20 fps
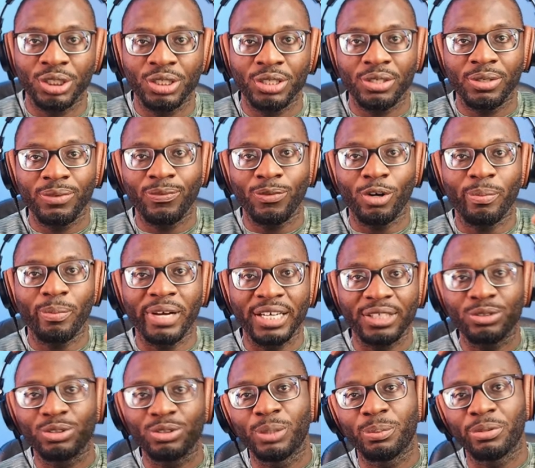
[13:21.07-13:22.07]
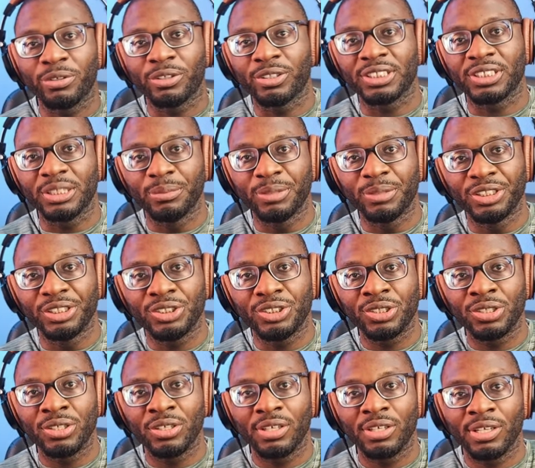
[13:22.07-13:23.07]
fall back to the product image
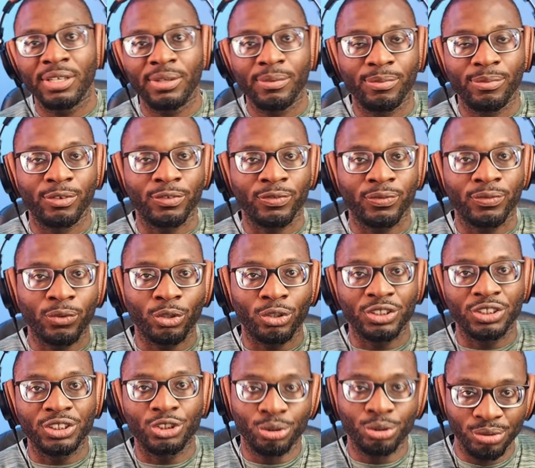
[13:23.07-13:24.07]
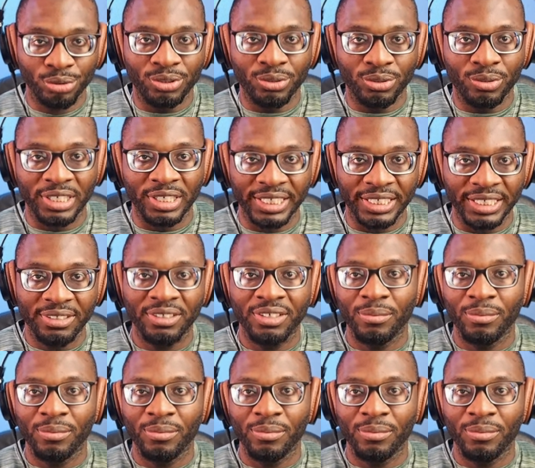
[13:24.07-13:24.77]
for, for the shoes only,